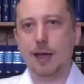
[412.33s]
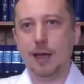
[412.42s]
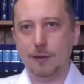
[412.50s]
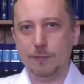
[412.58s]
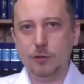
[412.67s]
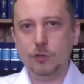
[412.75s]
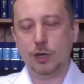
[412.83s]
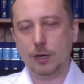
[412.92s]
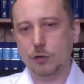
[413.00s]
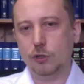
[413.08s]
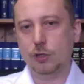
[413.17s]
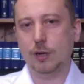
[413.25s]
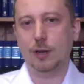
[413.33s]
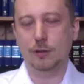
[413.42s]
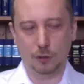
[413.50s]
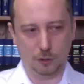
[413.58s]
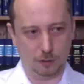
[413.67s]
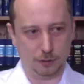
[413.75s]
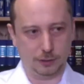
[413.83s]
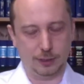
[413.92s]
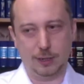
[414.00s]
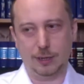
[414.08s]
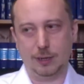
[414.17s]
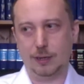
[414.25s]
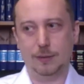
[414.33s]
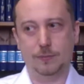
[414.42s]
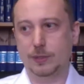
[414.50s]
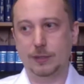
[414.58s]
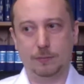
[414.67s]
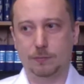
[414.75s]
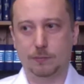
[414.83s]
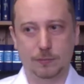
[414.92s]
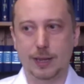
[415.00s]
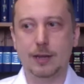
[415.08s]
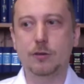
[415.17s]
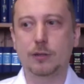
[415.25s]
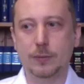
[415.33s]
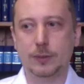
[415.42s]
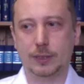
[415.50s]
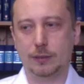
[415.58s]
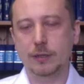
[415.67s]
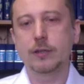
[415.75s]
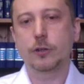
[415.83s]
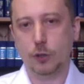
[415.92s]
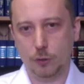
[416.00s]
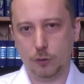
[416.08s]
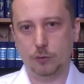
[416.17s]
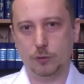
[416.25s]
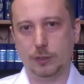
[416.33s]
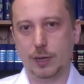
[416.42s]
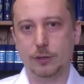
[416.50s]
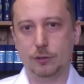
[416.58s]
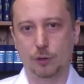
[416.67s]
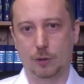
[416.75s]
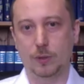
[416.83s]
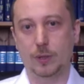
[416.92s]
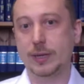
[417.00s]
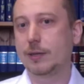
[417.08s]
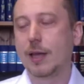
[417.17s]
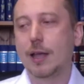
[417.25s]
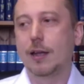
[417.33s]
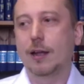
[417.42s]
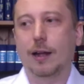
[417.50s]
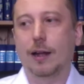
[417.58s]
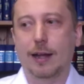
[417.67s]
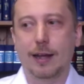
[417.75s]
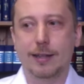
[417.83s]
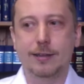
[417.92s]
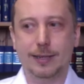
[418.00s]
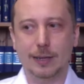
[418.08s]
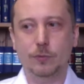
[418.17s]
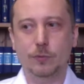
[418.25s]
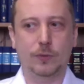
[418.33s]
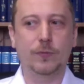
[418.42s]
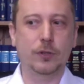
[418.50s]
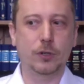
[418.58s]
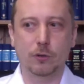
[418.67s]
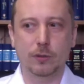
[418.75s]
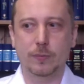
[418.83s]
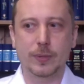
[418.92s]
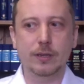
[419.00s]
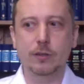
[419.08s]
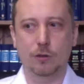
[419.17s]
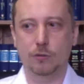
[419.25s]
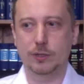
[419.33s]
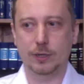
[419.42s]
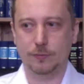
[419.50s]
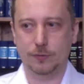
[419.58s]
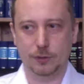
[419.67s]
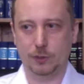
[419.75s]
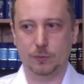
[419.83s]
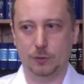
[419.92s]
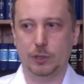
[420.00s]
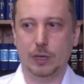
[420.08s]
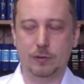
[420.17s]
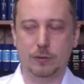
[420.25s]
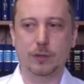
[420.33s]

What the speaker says: haven't changed a lot. The annual leave still accrues as normal. I mean, in terms of accrual, there'll be no difference whatsoever,